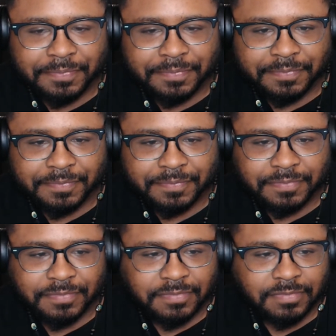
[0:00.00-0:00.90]
Third
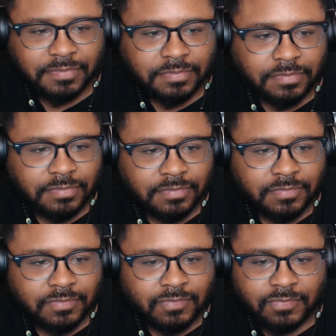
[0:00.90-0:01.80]
place team qualifies
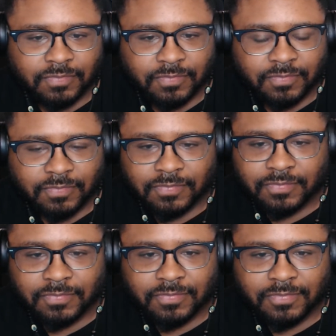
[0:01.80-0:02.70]
for the next World Cup
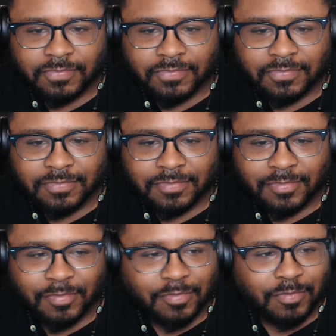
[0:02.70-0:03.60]
automatically.
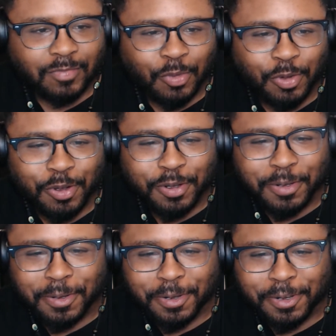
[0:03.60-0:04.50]

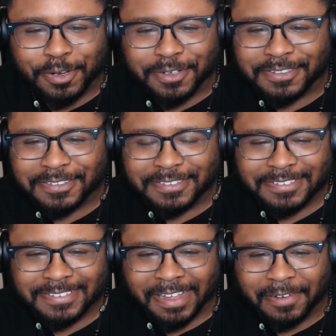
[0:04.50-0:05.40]
Ooh.
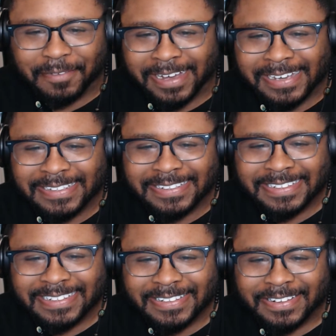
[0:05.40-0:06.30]
Okay.
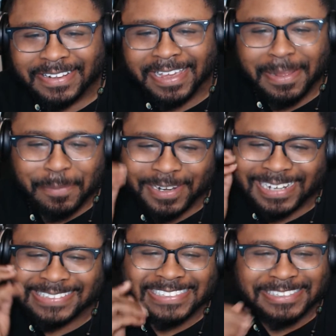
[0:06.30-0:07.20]
And that boy
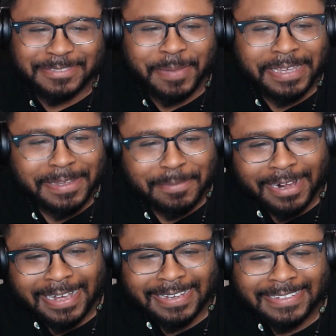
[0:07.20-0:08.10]
got the speed,
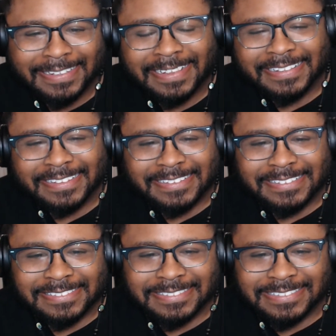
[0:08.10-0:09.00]
boy.
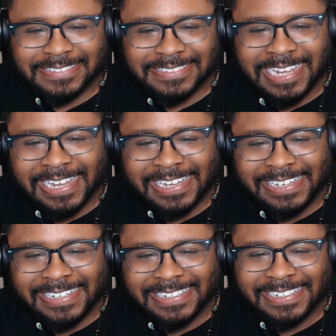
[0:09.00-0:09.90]

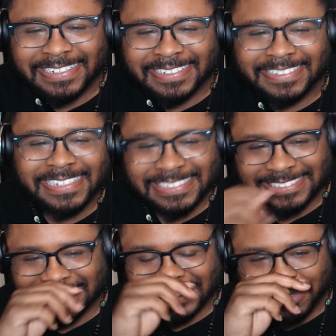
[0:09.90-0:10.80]
Dang. Look at
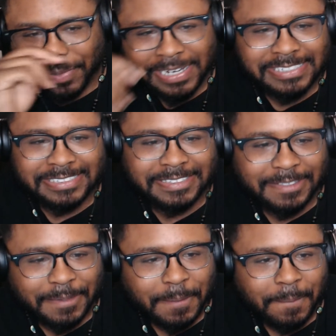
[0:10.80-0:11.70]
this acceleration.
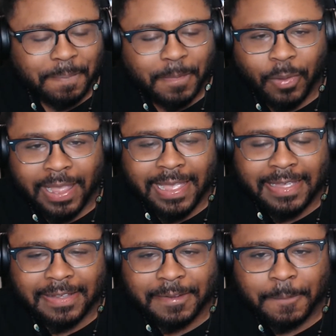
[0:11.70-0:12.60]

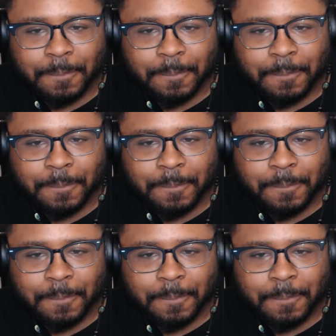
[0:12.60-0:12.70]
Wow.